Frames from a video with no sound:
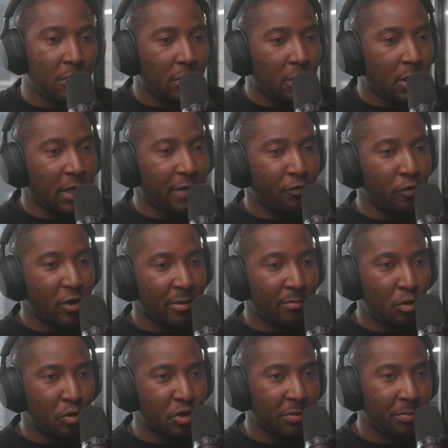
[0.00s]
leave your
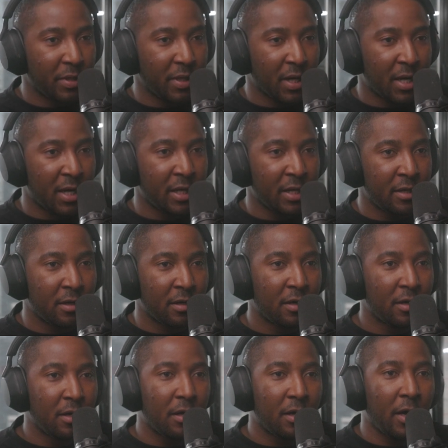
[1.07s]
emotion behind
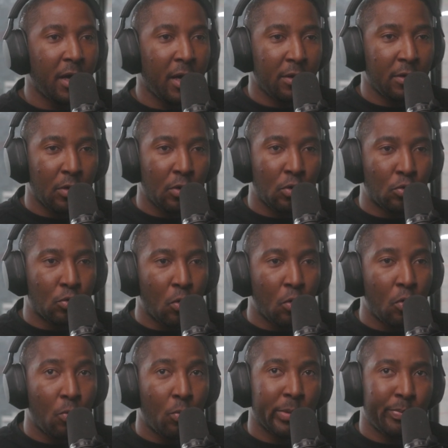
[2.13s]
and
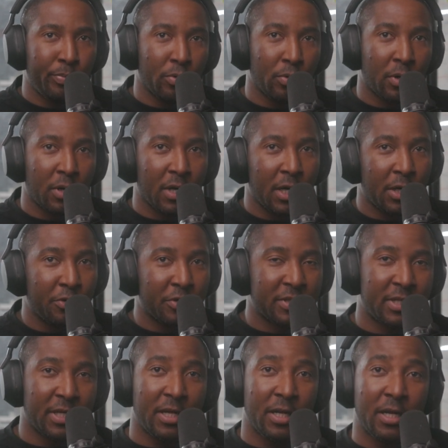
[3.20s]
go with pure
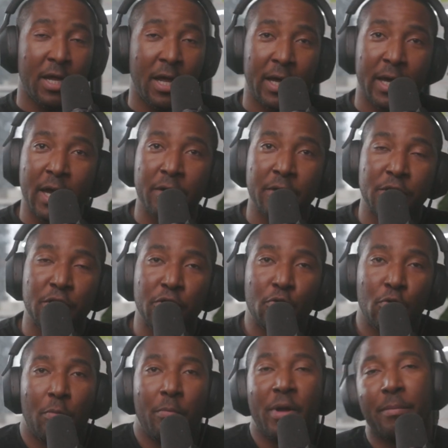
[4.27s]
understanding. And I guarantee you
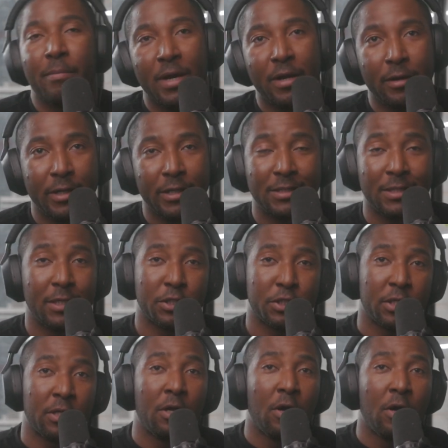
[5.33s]
will make better decision.